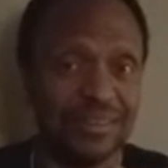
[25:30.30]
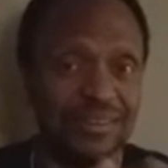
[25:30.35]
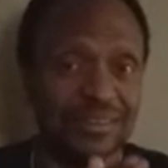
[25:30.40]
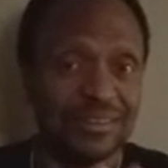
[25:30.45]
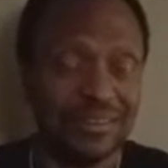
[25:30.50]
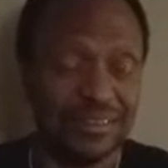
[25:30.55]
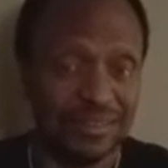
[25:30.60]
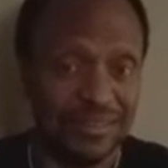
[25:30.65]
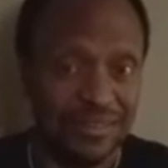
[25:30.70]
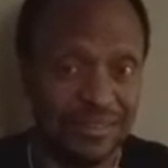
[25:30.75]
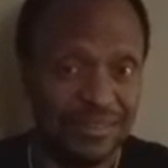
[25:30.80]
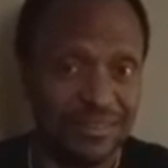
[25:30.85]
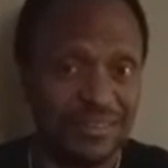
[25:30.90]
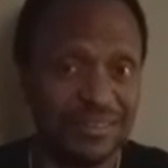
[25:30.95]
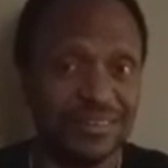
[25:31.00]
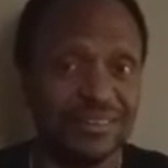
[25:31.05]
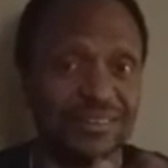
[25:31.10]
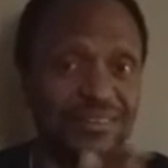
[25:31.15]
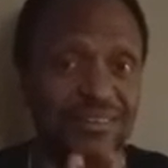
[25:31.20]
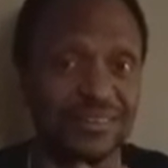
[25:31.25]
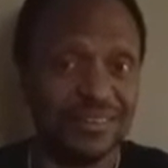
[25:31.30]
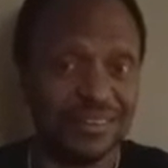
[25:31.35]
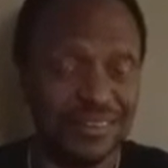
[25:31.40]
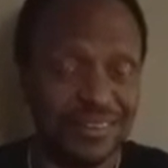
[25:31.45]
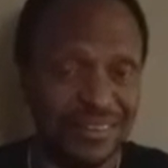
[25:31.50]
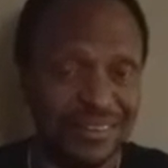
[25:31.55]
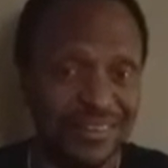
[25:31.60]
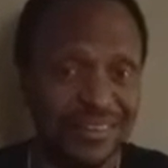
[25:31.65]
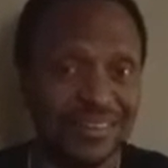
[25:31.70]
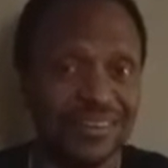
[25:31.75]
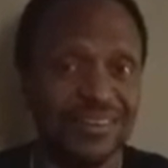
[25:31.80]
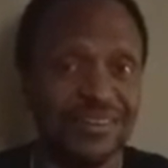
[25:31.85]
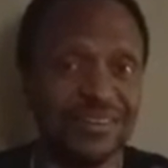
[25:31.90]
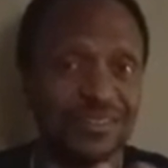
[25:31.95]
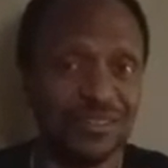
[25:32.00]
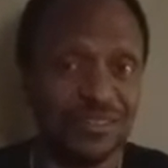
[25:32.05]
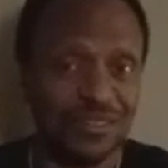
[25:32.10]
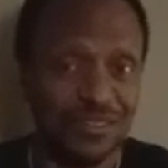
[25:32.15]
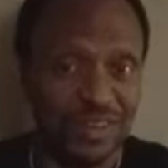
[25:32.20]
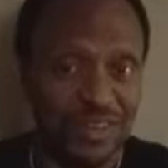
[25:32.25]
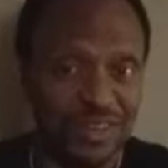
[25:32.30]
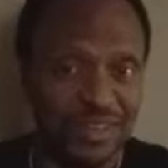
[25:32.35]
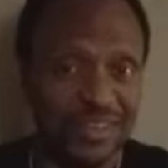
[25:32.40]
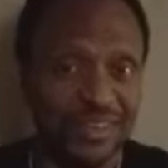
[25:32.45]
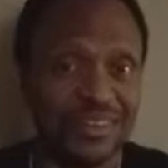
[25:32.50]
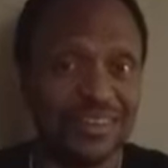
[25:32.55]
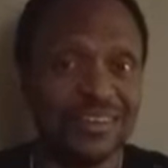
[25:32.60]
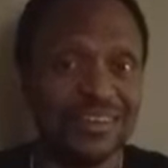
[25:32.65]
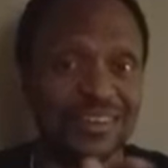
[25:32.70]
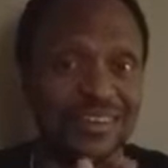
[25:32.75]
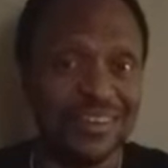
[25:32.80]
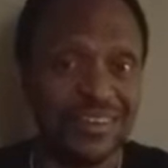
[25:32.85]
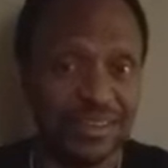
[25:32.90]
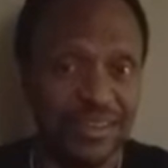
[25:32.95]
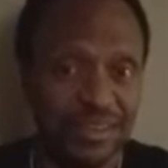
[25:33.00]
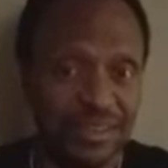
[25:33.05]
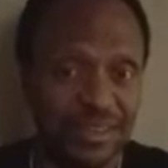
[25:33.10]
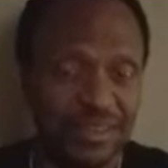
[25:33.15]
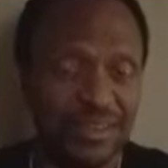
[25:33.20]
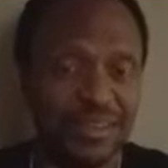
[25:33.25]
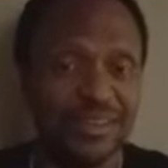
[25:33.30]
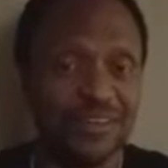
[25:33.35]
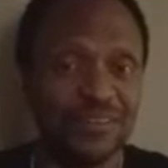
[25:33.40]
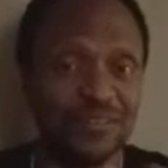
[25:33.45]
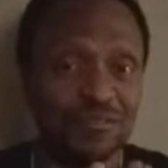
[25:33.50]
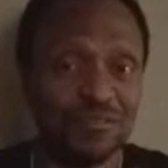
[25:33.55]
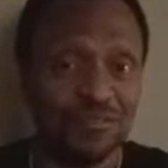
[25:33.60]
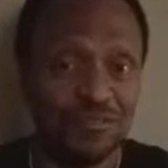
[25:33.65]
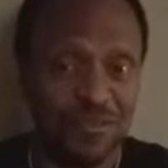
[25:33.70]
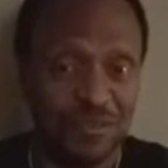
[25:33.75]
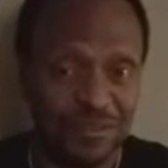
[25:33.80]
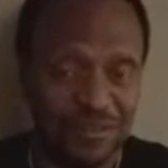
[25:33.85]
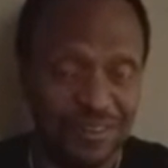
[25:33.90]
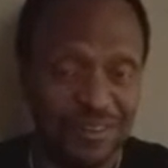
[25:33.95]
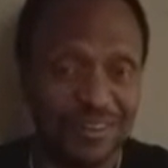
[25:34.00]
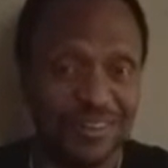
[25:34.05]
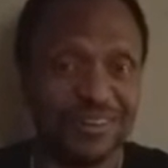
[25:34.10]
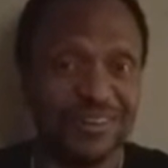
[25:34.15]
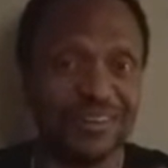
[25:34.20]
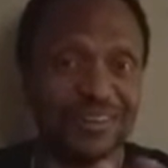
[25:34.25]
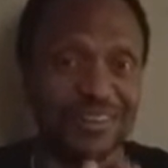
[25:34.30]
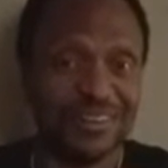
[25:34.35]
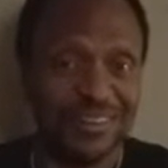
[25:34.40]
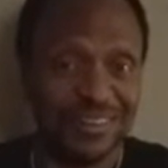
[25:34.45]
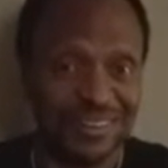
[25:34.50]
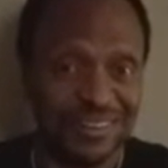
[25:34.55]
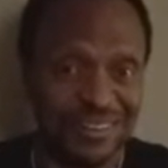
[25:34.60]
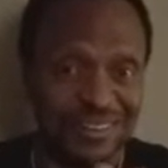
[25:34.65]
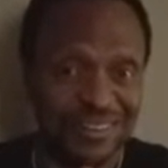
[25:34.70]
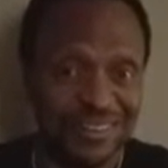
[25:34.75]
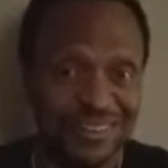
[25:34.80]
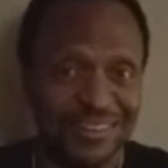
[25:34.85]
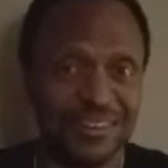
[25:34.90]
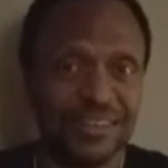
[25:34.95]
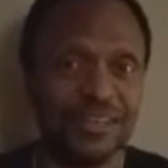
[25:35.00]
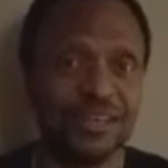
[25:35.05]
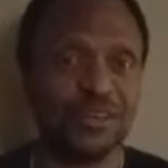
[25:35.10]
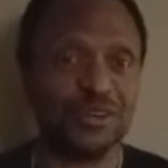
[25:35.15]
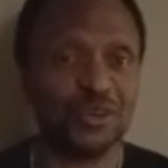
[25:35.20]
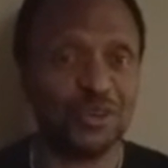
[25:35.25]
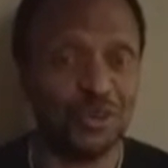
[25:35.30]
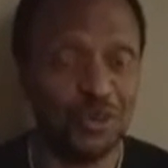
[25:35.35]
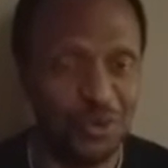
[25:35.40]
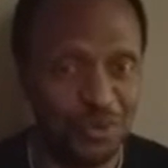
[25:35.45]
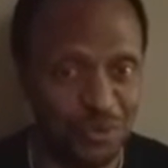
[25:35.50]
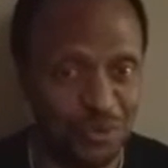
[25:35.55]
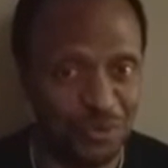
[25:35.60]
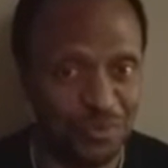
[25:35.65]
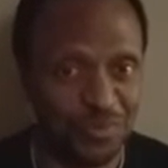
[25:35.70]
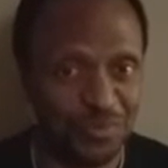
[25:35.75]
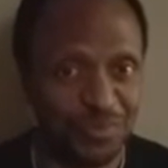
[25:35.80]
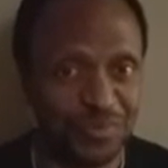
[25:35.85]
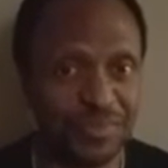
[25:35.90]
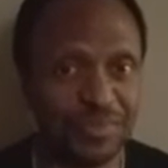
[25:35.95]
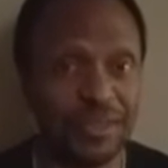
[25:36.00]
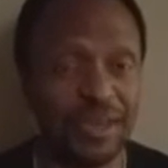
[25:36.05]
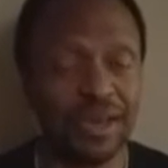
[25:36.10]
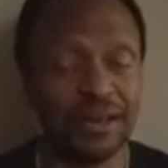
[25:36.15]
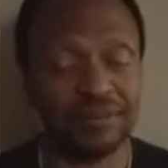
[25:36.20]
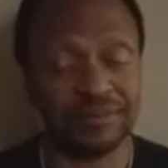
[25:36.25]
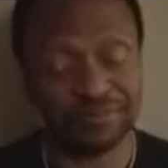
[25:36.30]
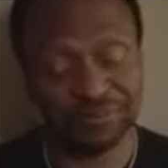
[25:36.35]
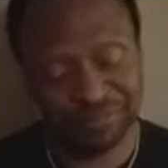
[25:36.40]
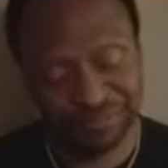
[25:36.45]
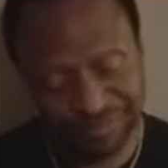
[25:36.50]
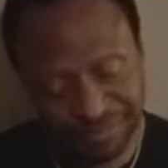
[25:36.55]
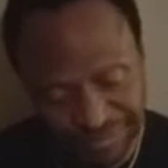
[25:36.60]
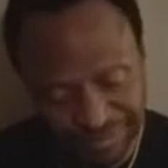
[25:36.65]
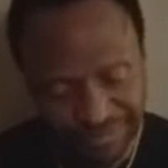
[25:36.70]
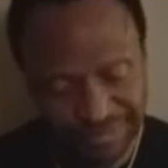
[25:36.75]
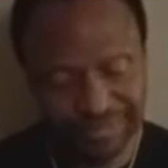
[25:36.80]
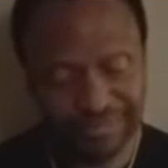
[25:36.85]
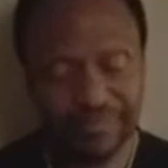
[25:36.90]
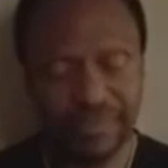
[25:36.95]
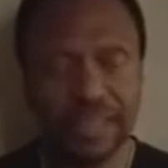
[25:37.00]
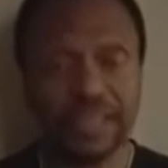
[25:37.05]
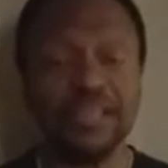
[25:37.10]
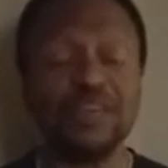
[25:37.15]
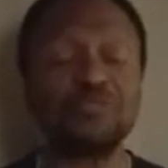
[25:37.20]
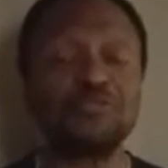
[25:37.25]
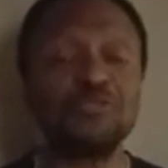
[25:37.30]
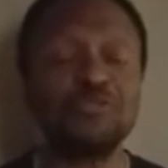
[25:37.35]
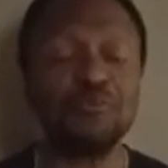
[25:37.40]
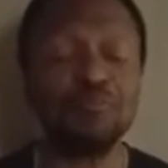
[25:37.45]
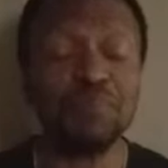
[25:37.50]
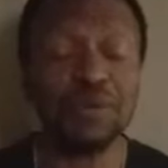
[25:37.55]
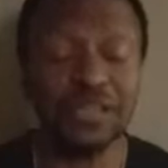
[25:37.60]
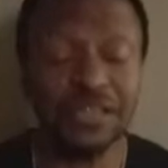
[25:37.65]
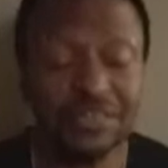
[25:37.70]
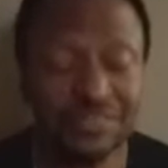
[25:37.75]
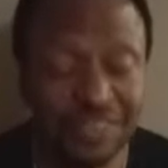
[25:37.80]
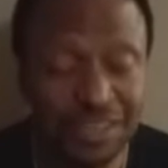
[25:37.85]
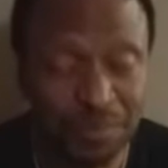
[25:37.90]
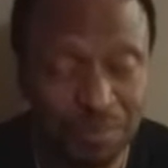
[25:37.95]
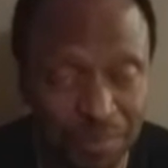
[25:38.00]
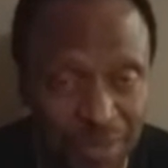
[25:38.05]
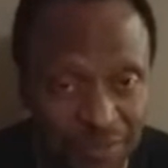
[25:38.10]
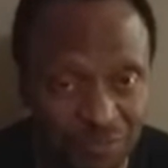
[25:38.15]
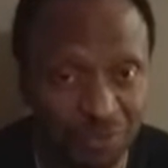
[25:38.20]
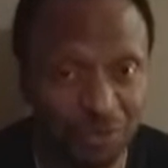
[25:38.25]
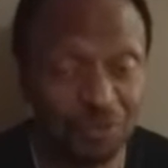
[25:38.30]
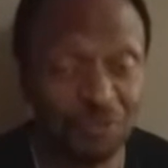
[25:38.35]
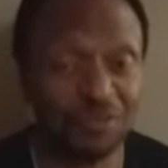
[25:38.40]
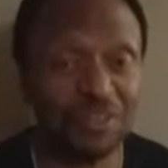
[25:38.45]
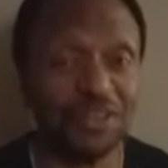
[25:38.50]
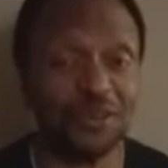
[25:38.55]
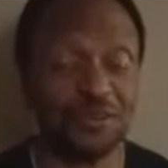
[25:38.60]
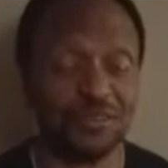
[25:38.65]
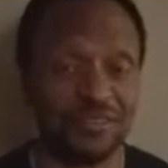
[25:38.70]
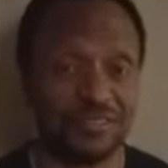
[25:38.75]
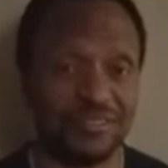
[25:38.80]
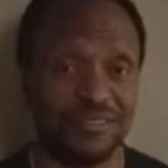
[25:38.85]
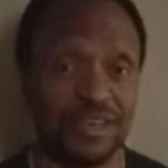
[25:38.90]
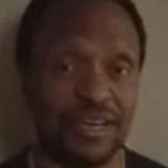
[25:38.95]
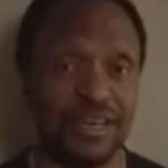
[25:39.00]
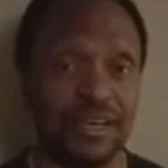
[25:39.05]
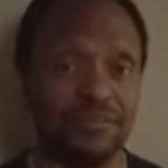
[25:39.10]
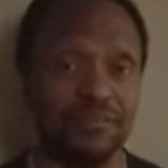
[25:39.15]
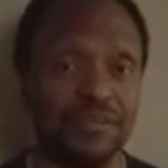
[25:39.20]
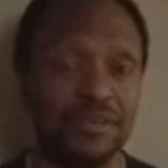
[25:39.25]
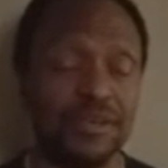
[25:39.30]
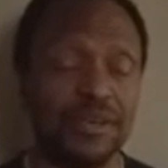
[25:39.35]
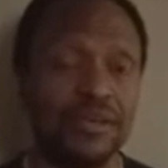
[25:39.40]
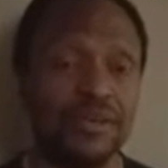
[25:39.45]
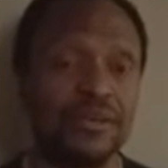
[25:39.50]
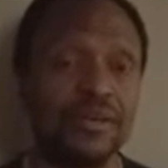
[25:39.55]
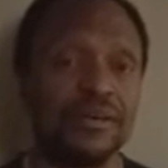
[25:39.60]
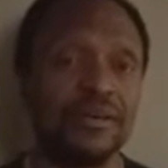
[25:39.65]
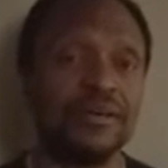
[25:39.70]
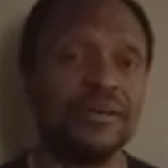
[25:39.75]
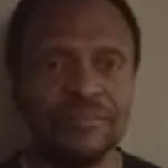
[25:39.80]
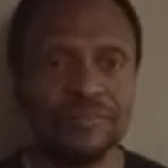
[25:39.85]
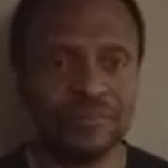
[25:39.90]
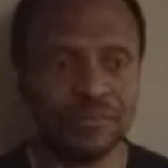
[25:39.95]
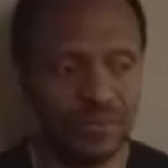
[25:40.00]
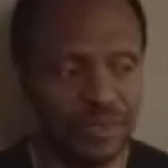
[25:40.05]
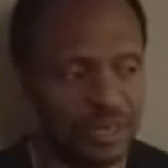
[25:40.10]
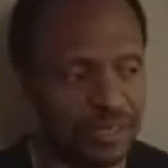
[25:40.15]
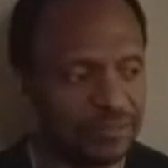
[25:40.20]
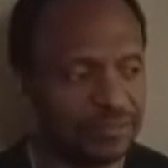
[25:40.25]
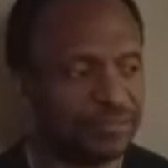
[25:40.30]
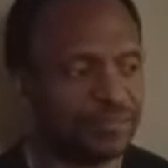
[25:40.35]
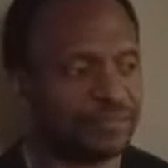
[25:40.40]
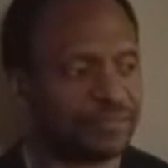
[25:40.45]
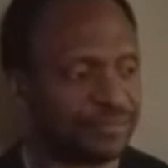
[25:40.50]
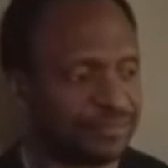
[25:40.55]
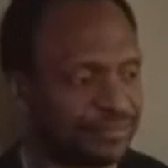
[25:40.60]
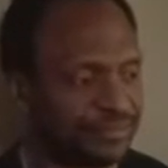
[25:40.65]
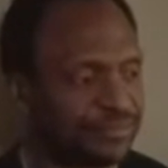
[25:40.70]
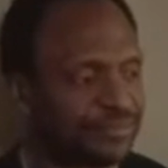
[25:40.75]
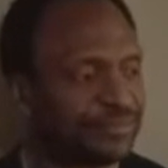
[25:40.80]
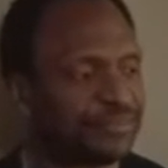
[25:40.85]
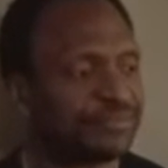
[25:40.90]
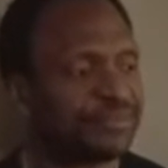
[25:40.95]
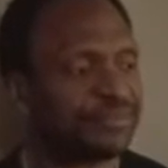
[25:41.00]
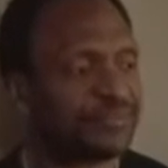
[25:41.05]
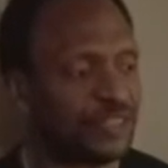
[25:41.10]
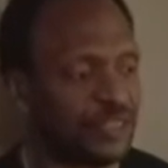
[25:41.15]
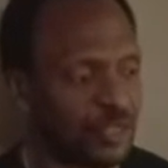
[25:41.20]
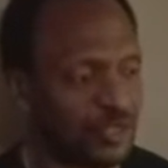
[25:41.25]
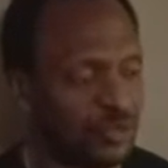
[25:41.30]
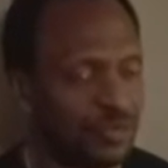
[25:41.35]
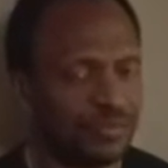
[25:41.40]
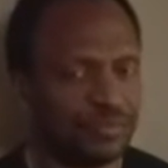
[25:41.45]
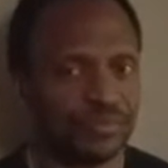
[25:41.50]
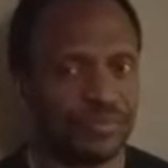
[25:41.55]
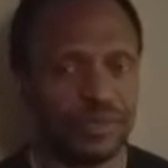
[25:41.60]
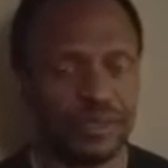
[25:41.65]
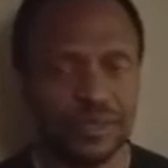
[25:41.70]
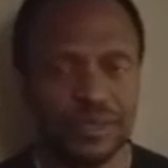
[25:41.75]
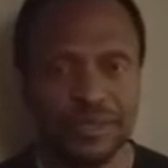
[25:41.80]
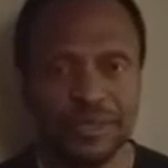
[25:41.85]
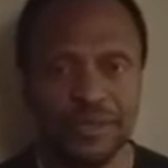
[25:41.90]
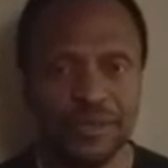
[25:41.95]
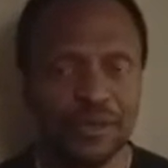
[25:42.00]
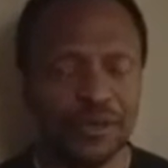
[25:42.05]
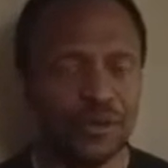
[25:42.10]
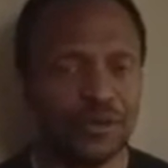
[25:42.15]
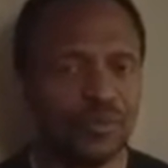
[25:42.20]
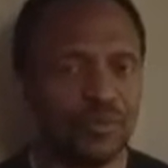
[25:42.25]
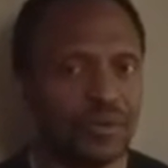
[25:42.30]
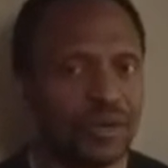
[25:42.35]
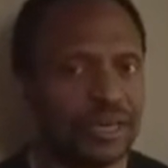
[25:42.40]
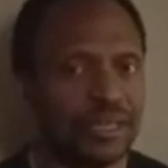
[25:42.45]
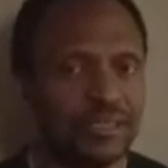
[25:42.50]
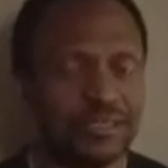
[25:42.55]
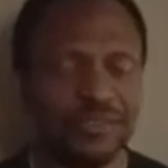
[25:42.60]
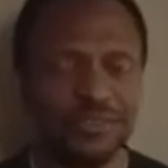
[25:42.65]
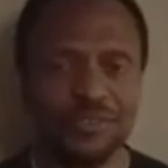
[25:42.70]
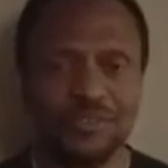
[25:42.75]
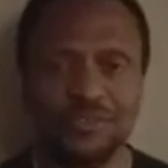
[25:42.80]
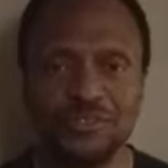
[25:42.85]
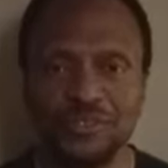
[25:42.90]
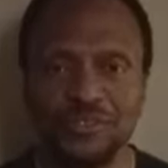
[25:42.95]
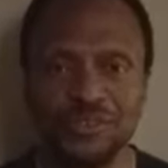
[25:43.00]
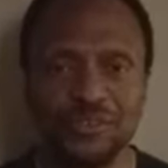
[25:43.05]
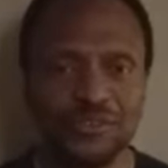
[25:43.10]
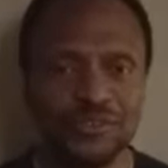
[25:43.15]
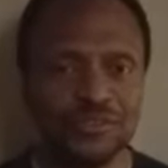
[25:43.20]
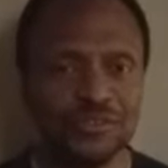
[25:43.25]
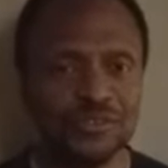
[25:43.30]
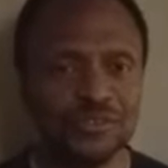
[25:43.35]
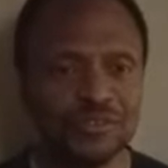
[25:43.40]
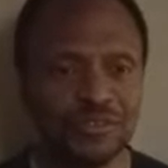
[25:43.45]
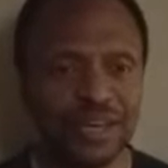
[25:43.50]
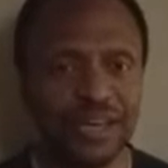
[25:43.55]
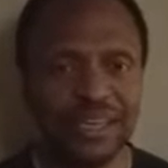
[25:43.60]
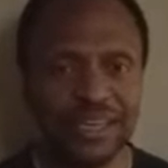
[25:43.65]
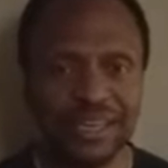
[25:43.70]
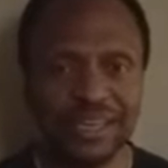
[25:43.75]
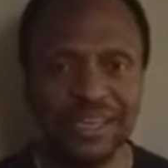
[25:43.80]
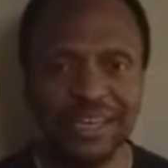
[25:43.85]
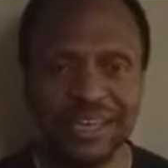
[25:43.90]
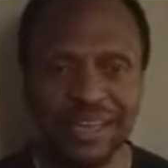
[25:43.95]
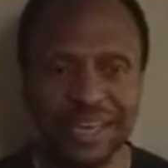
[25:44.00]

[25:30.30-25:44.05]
2, 3, 4. Cool. Now, let's do the Billie Jean beat for real this time. 1, 2, 1, 2, ready.